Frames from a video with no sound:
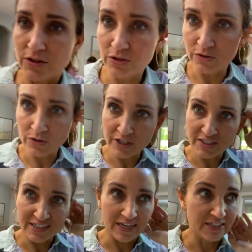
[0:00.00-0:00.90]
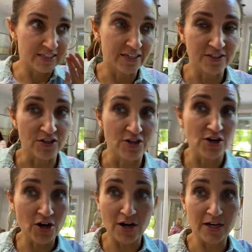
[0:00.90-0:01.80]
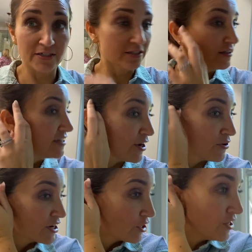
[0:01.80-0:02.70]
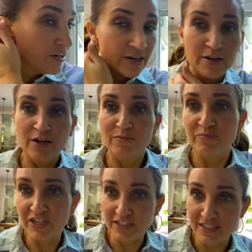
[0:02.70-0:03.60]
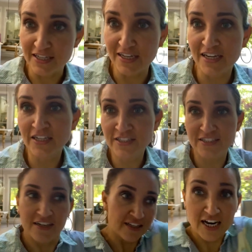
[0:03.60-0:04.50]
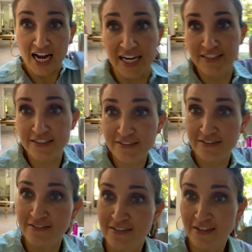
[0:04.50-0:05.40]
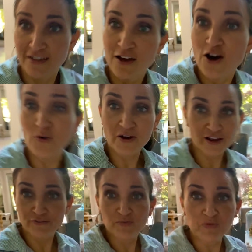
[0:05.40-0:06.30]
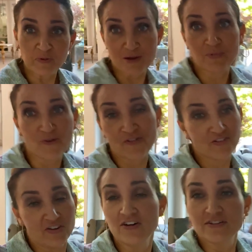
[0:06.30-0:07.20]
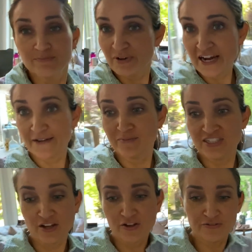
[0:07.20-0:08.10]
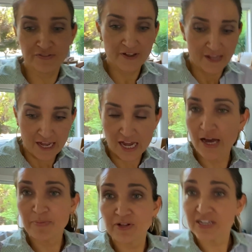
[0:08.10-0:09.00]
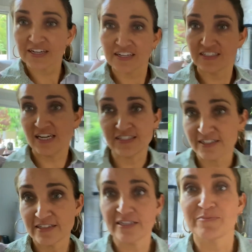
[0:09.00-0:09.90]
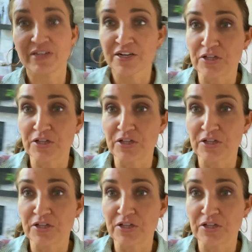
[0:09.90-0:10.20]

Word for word: You'll notice Daxton is not down here because he eats and then hides. Away from the people, by himself, happily and contentedly being